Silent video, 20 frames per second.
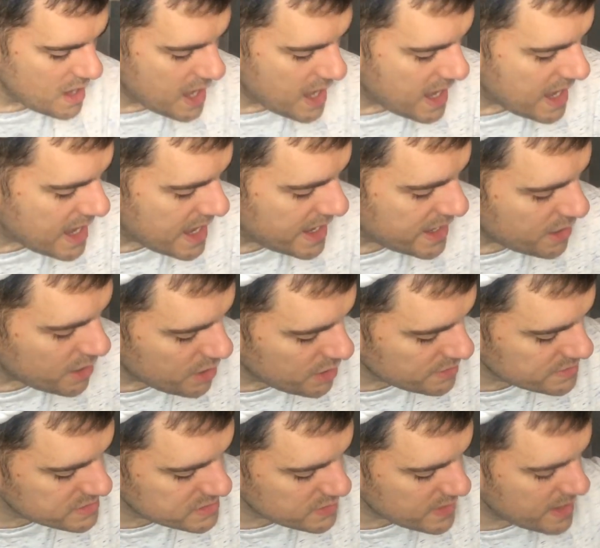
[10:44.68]
I
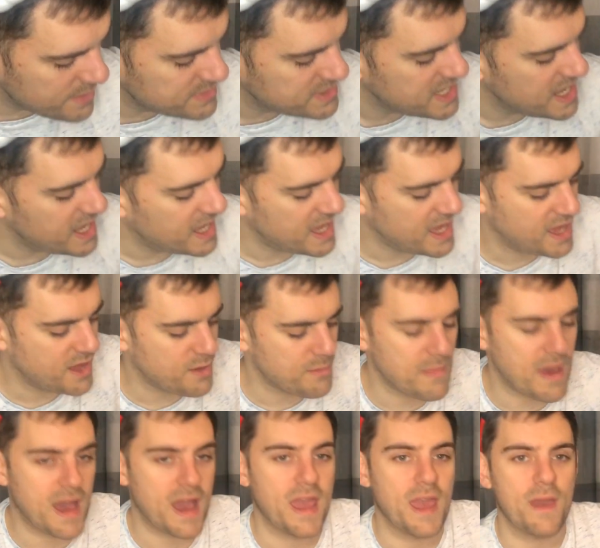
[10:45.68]
also am taking
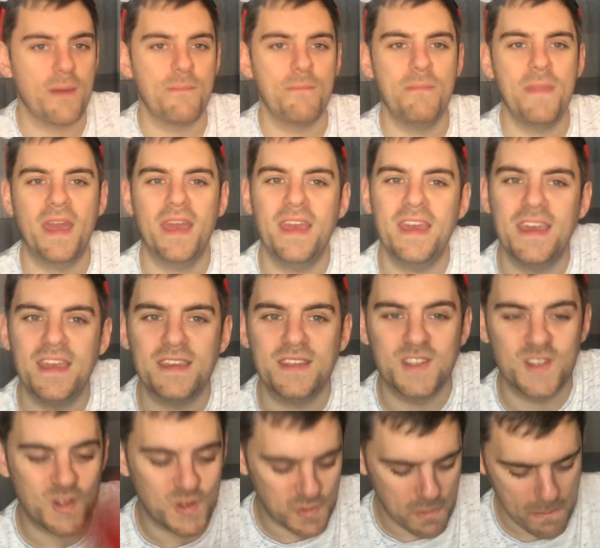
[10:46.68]
my Mickey
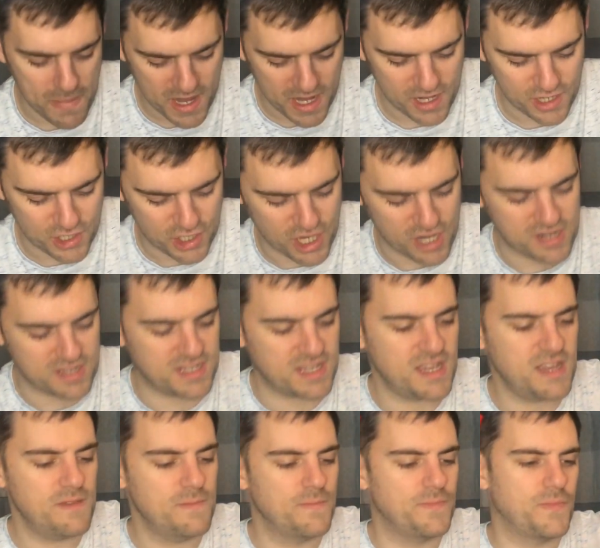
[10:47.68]
Spirit
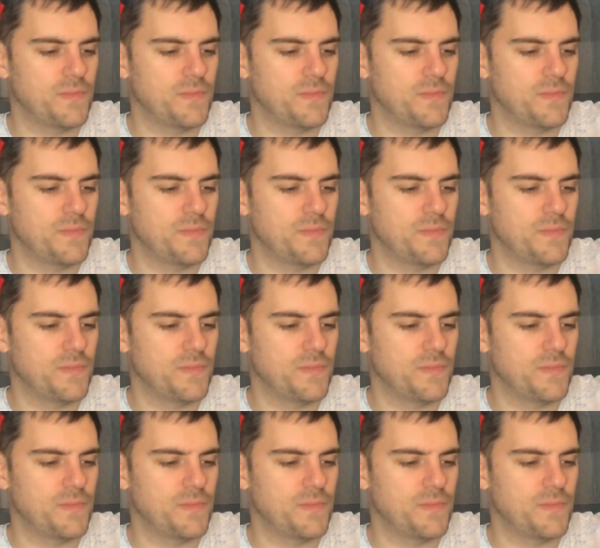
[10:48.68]
jersey.